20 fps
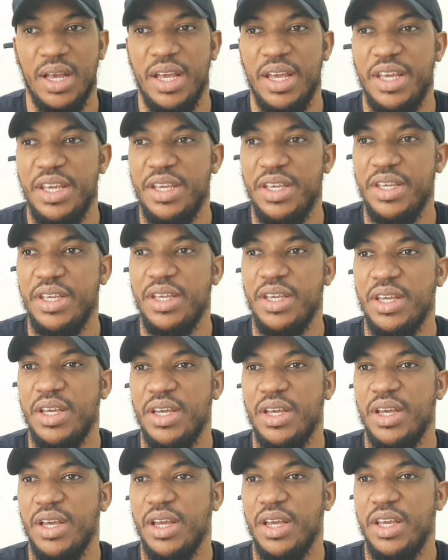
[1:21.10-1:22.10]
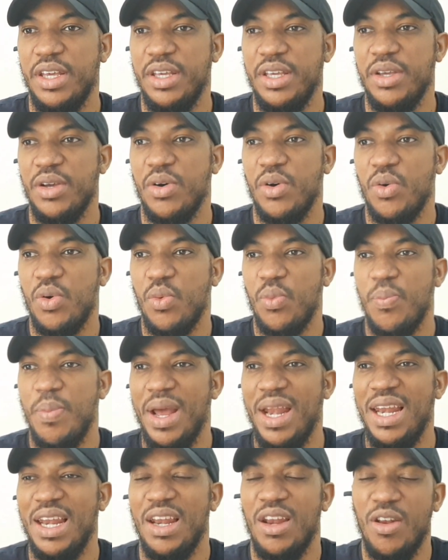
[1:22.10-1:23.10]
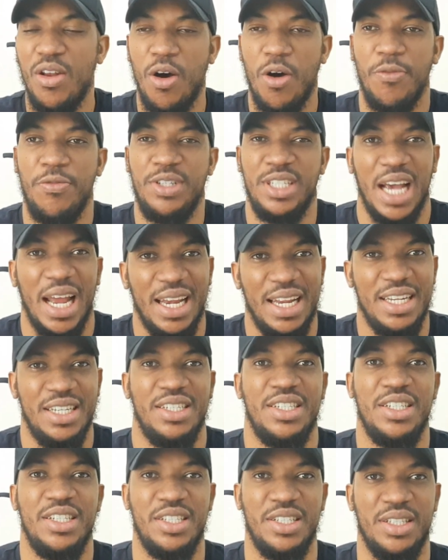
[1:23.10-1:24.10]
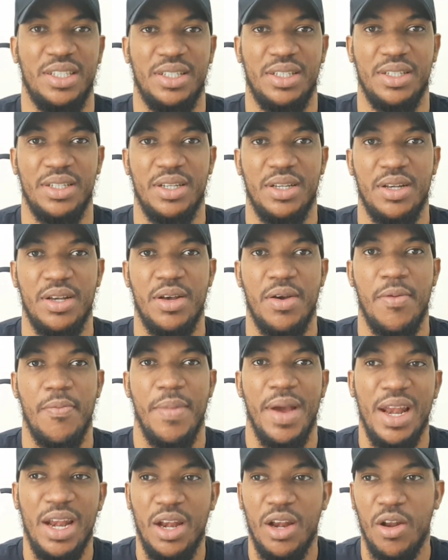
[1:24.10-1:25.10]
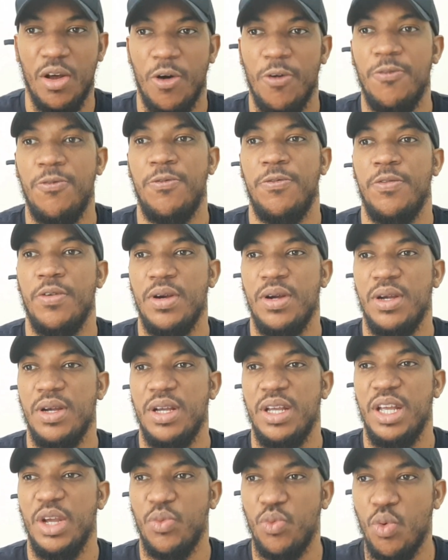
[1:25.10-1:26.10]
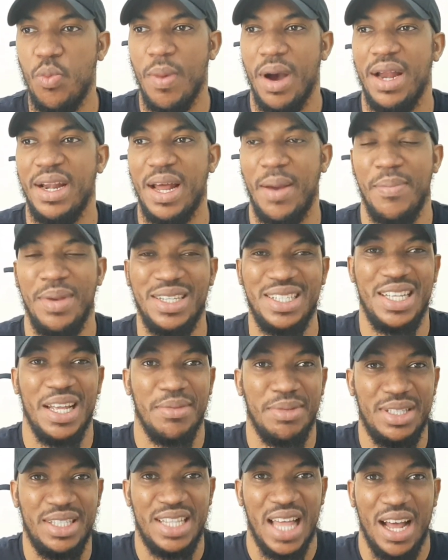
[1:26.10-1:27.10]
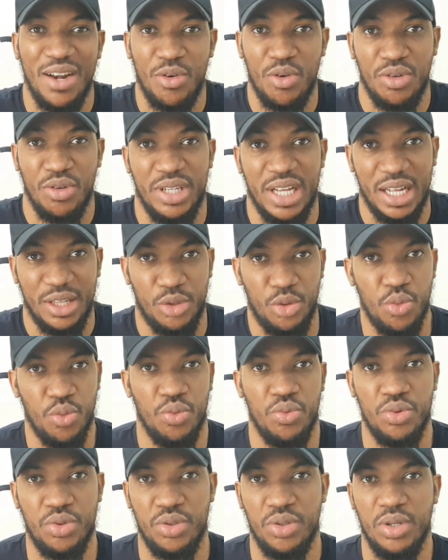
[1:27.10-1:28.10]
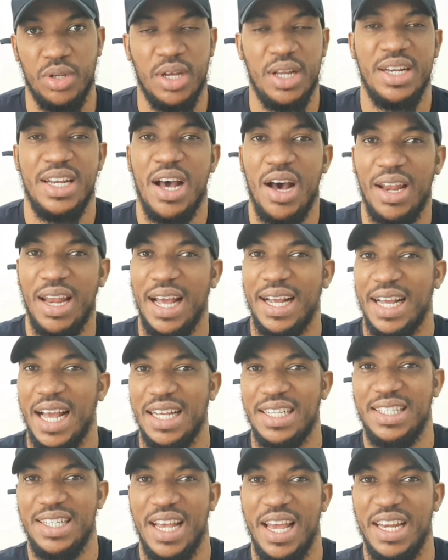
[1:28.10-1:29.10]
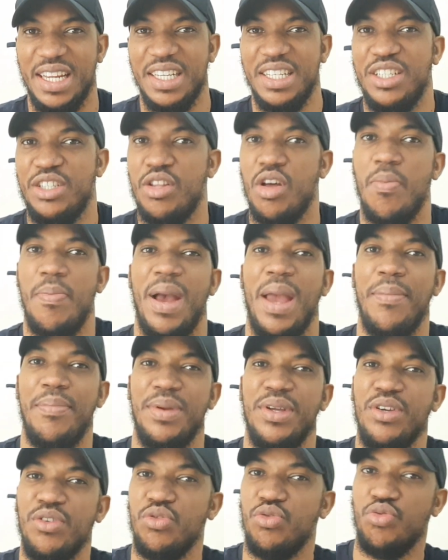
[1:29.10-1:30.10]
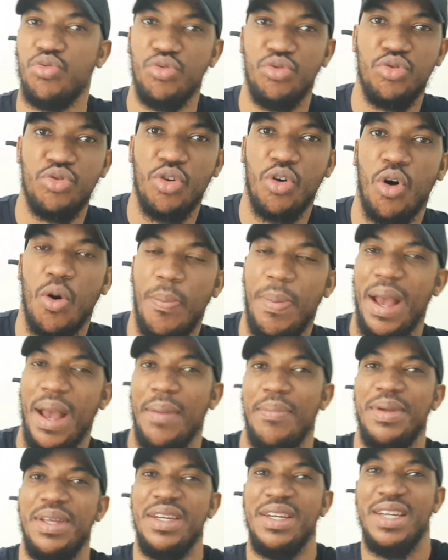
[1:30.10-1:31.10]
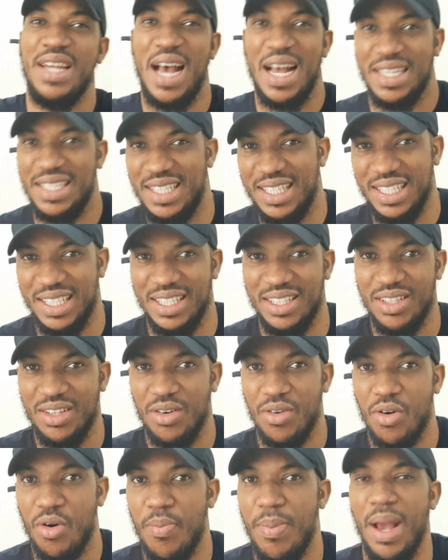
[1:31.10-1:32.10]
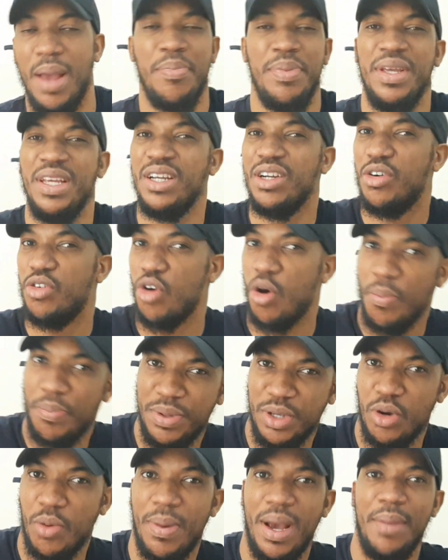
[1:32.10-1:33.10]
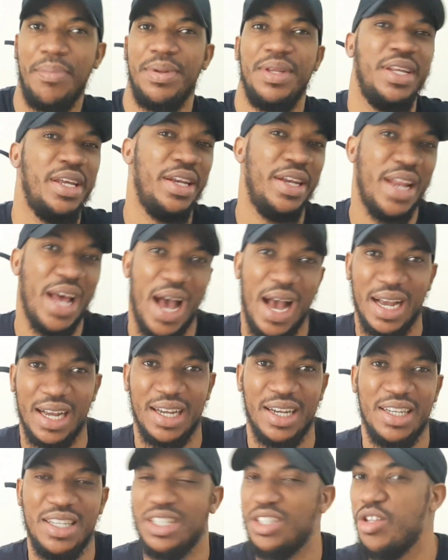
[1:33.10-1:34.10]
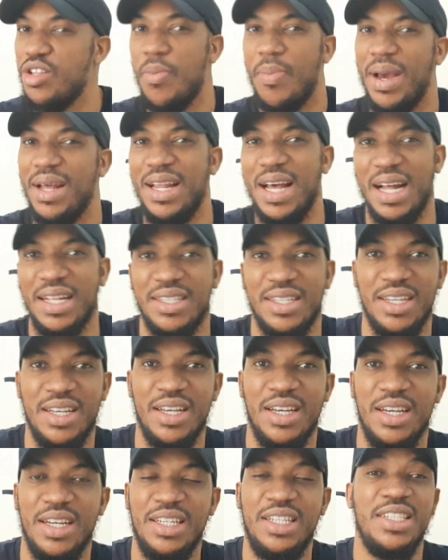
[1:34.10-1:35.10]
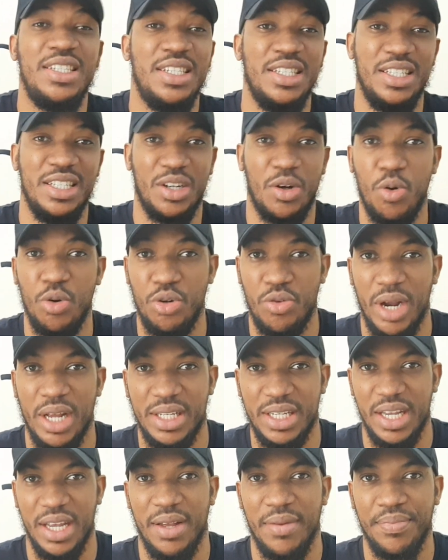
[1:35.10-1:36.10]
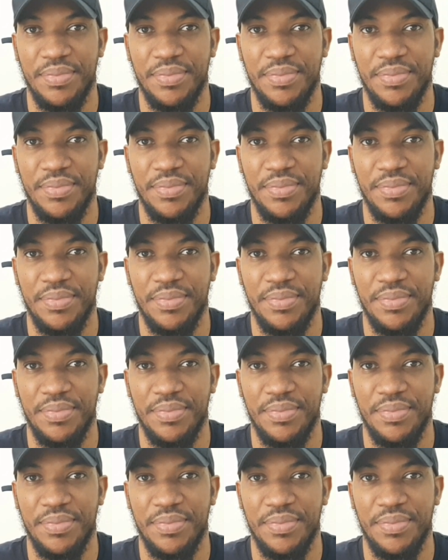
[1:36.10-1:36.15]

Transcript: Men love challenges. Men love a woman that makes them stand on their toes. Now, like I said, it's not by being rude or by being nasty or by being grumpy or by being a nag. It's not by that. This is the code right here.